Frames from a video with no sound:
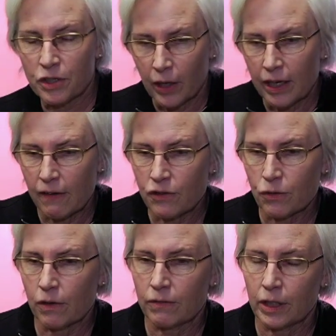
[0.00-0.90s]
So I'd have
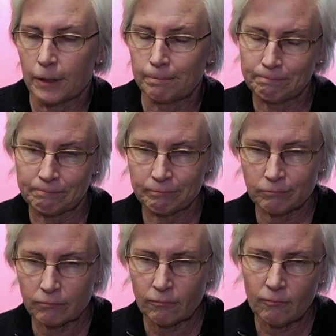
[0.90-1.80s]
sort of a
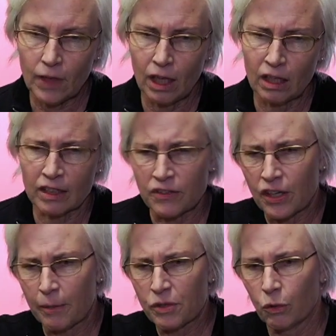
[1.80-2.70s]

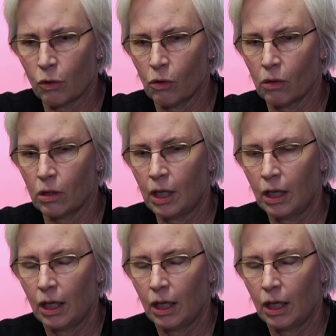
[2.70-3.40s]
conceptual